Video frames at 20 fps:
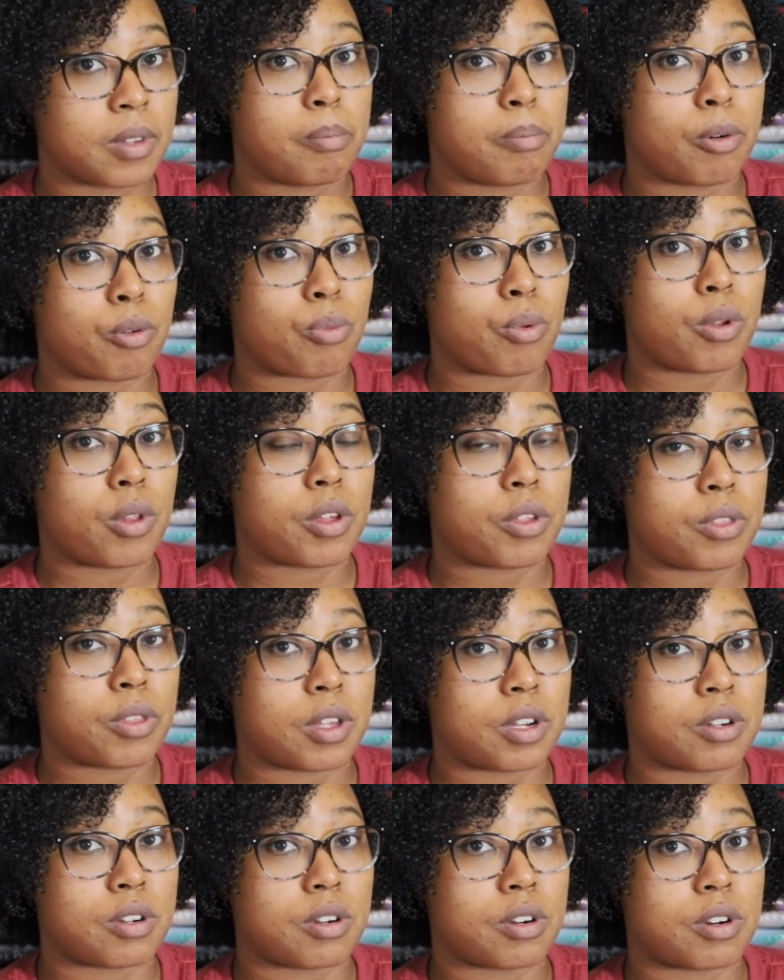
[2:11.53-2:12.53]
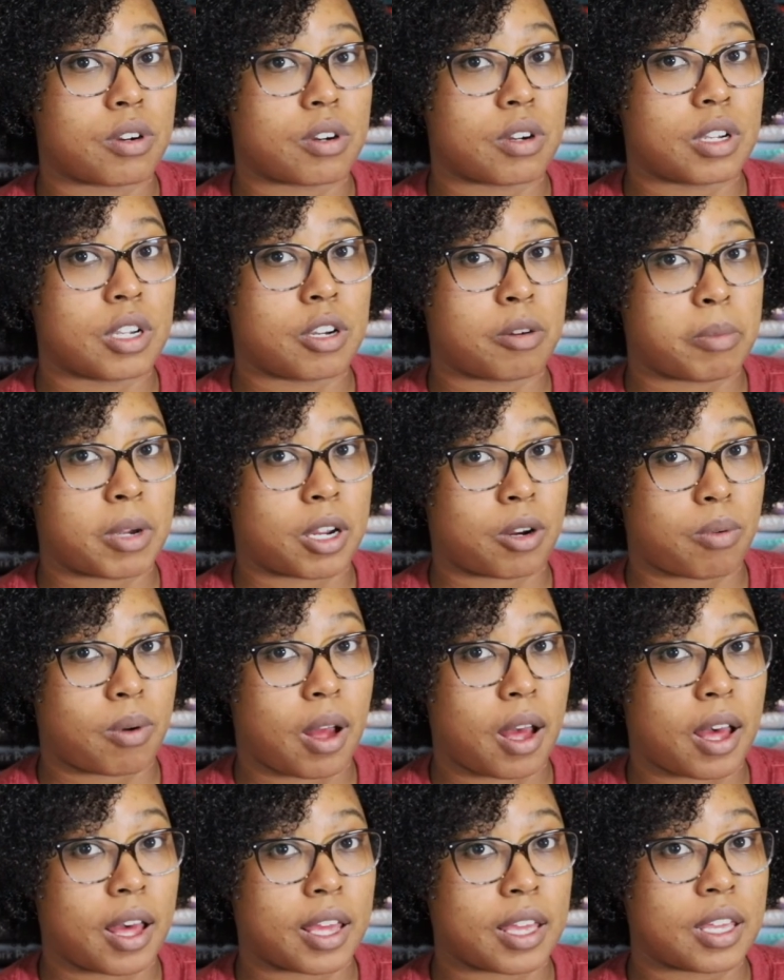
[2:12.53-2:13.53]
But Roll of Thunder, Hear My
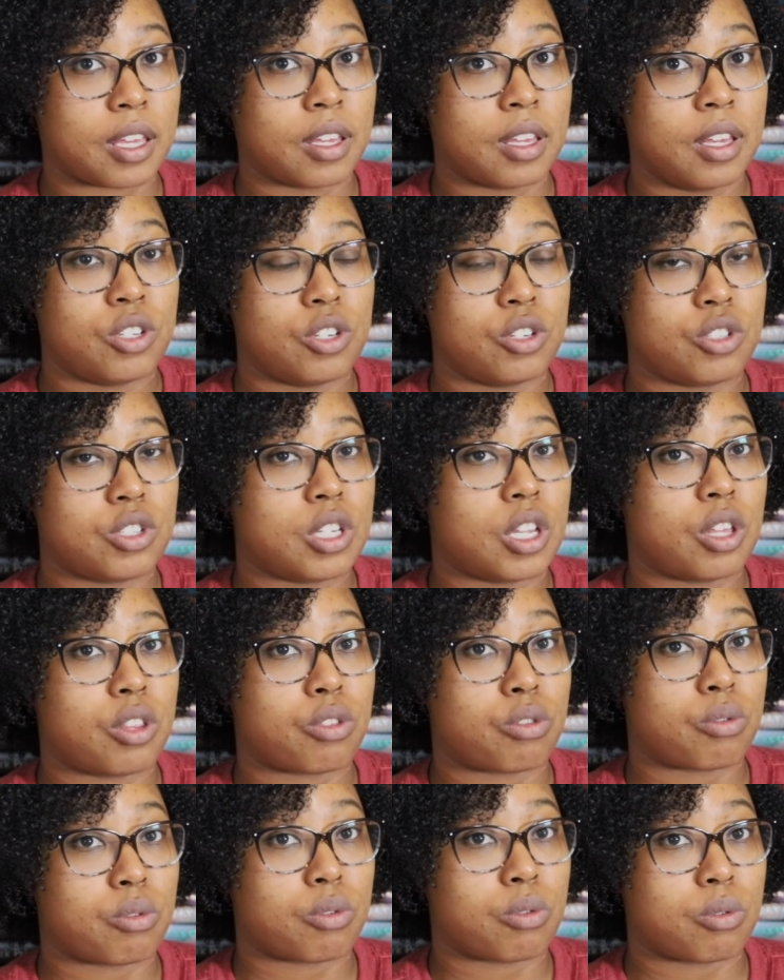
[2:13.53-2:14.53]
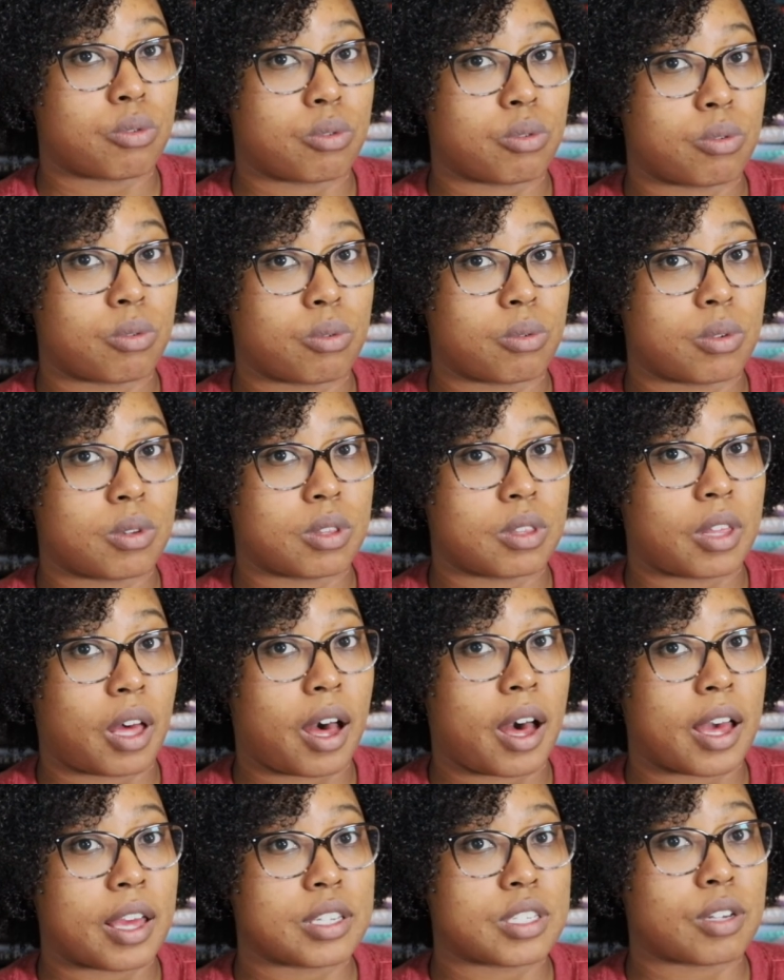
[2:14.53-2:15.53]
Cry, you see it through the
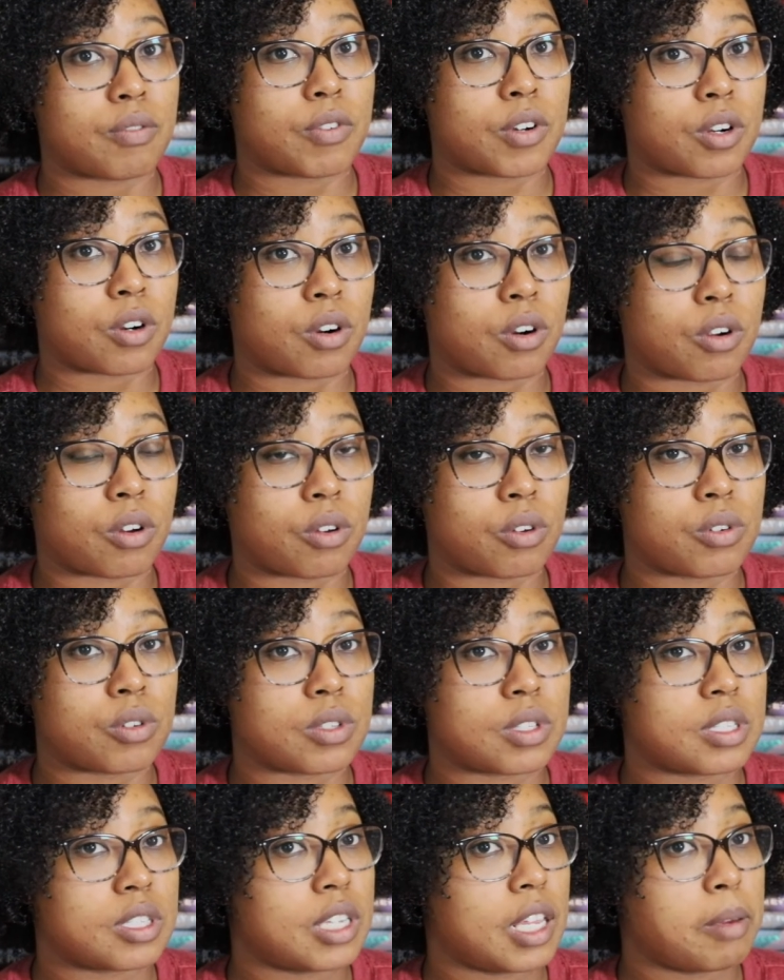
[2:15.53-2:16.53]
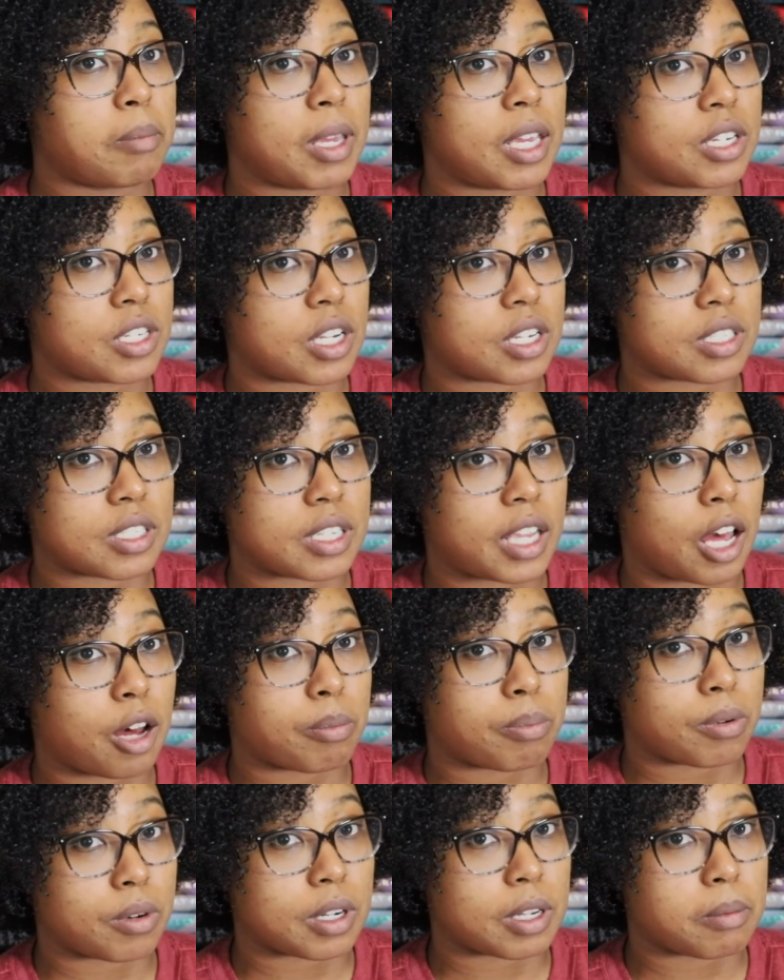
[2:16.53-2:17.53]
eyes of a girl who's the same age as
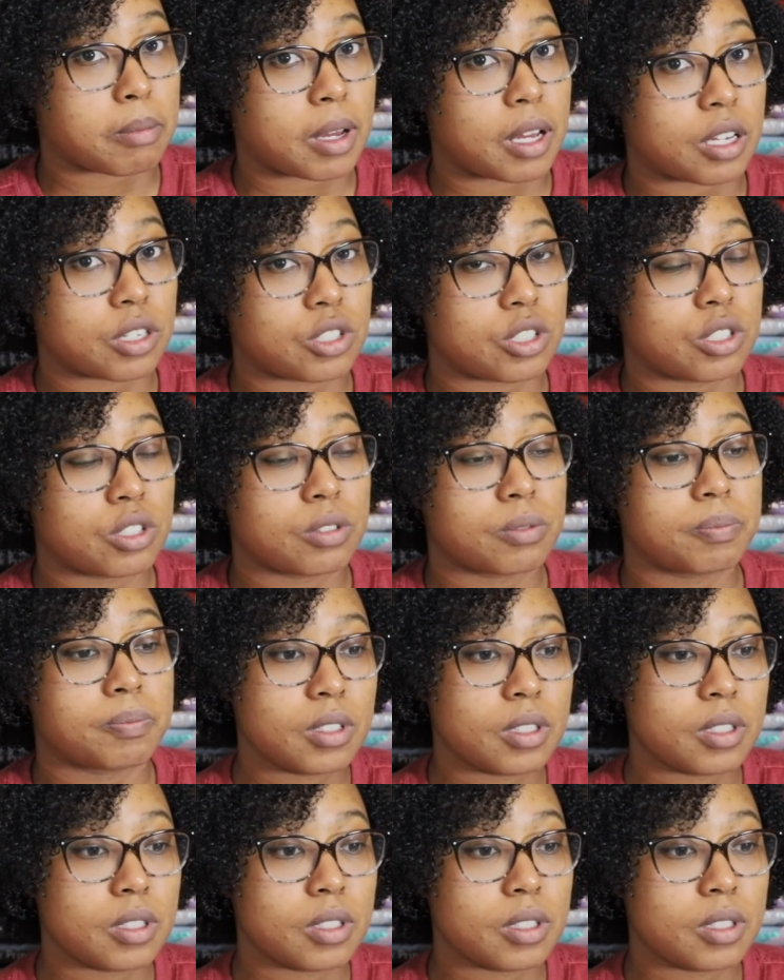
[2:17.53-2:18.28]
Scout pretty much.